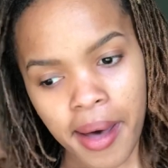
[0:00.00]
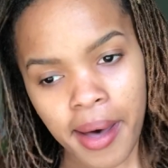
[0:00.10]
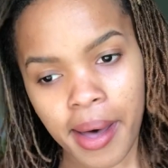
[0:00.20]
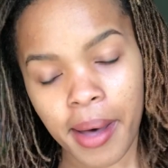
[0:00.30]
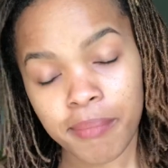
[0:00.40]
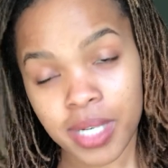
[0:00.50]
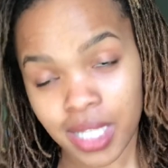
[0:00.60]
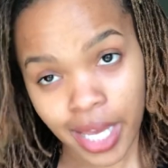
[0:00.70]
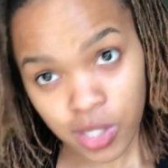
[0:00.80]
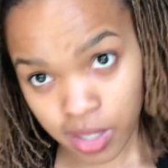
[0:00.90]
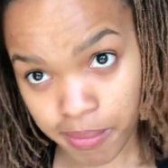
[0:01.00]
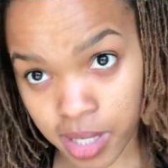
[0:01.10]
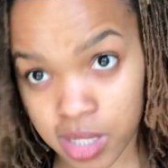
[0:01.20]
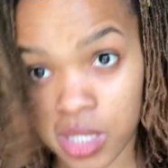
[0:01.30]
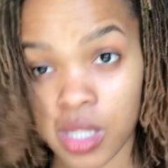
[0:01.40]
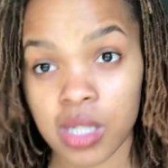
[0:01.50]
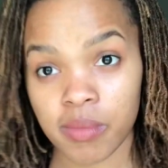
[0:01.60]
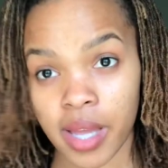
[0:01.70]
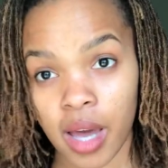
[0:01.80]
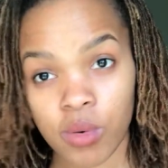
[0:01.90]
But like you can barely see
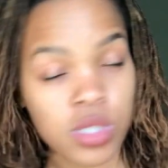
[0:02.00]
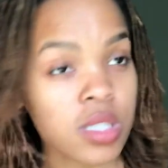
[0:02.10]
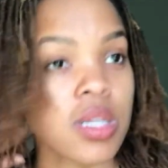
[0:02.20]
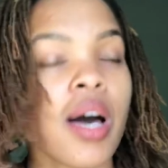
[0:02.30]
them now, which is